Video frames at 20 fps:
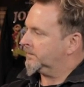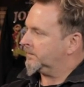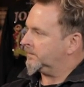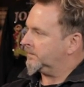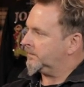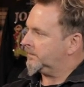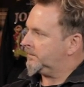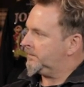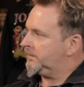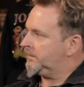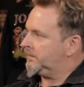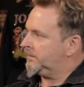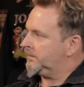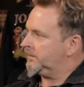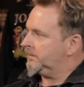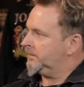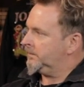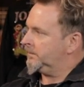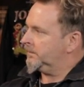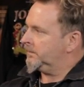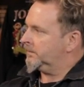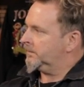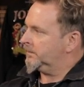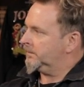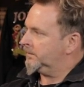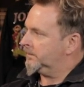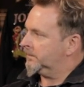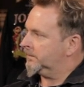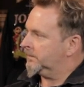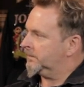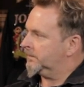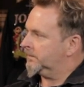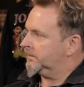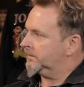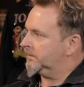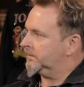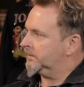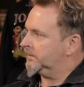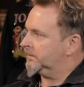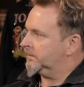
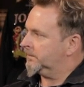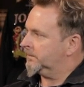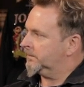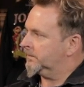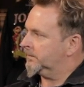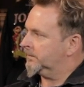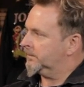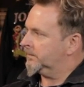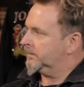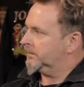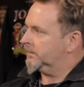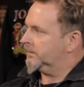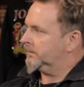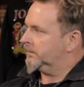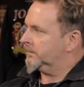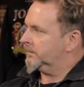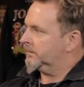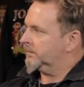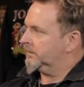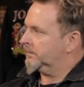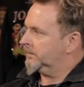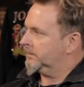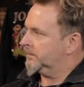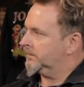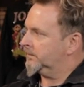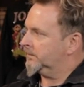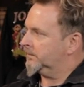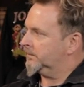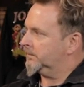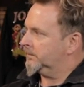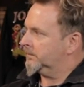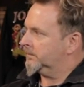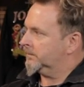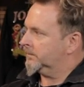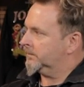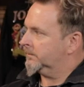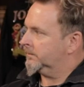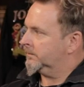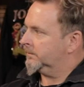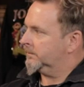
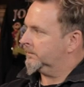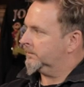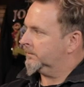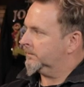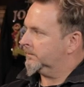No words are spoken by the person on screen.